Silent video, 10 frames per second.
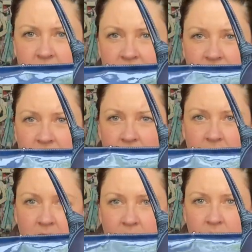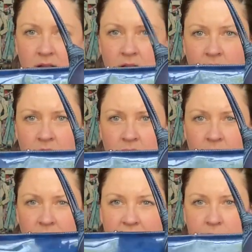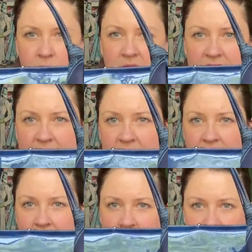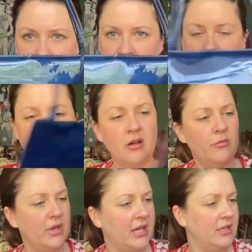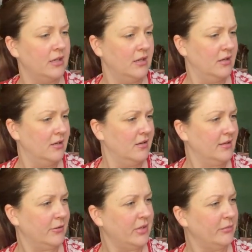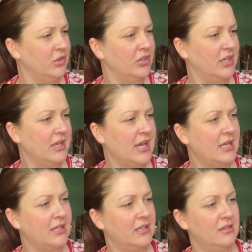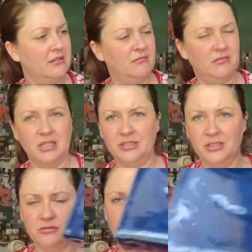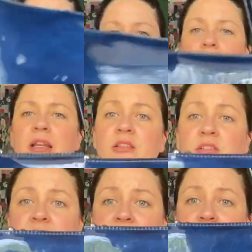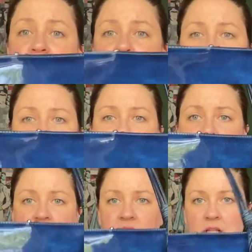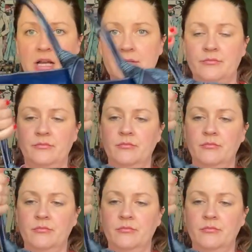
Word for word: So I feel like, and I can really see that in the video, but like when I'm looking at it, I don't know, it's not, it looks, it actually looks a lot